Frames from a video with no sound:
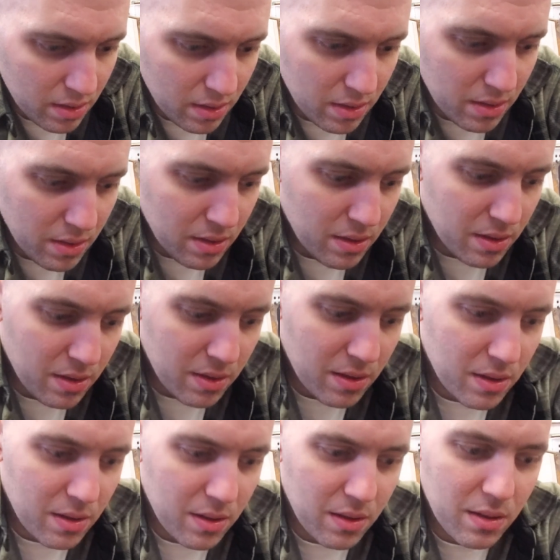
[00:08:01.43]
it's called a
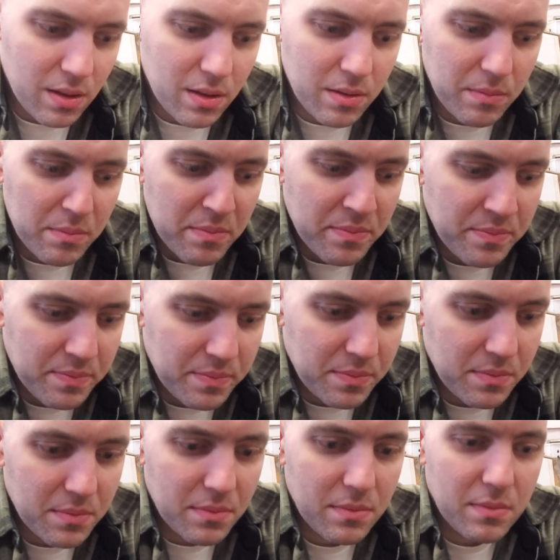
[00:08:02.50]
Beatles bonanza.
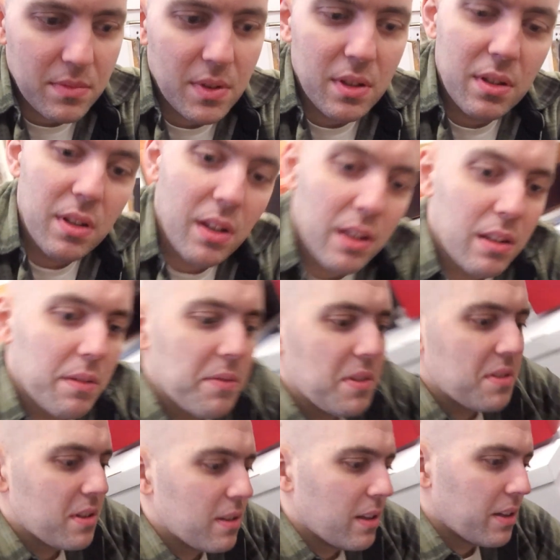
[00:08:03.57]
Yeah, I love
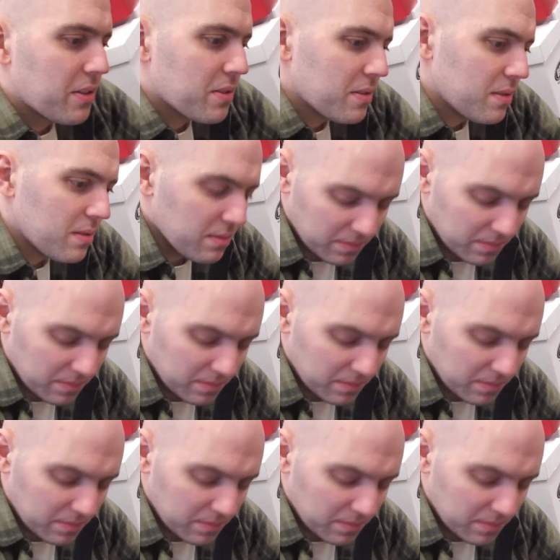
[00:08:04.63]
these collections.